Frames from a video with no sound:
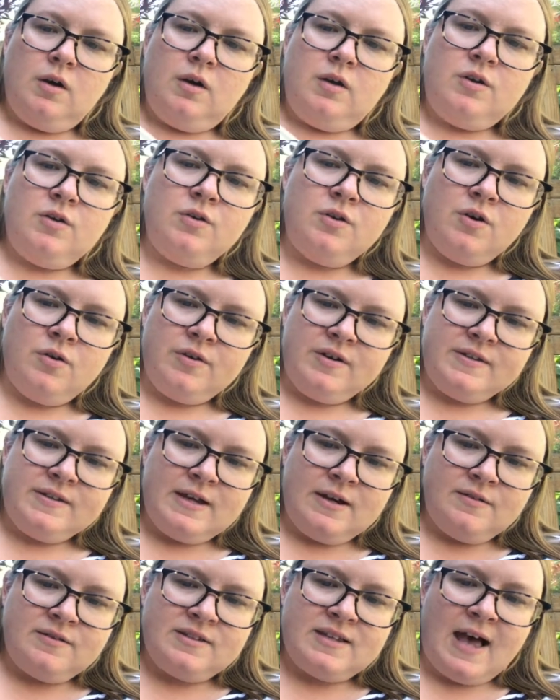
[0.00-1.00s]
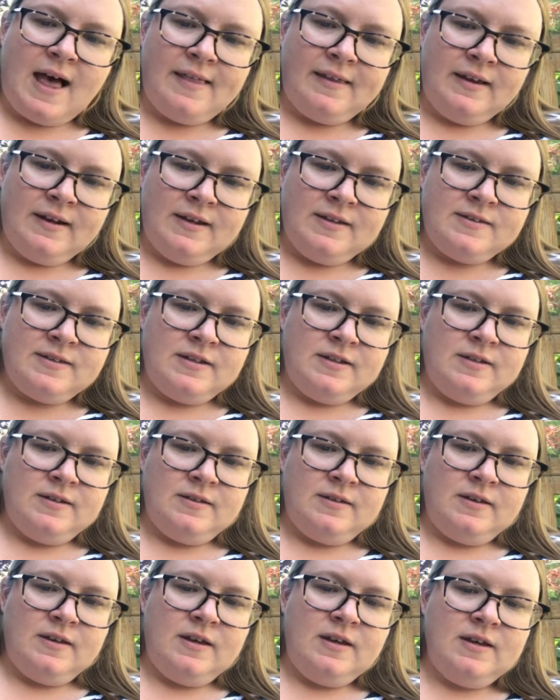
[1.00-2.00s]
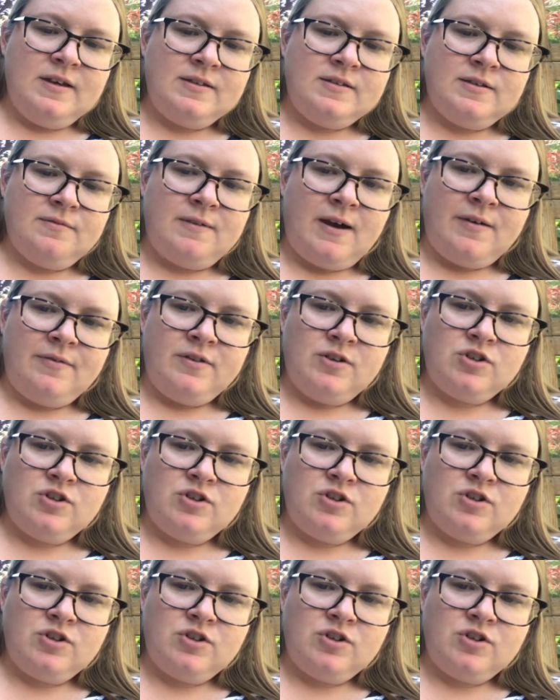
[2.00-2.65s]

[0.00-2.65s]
You notice how solid he is around the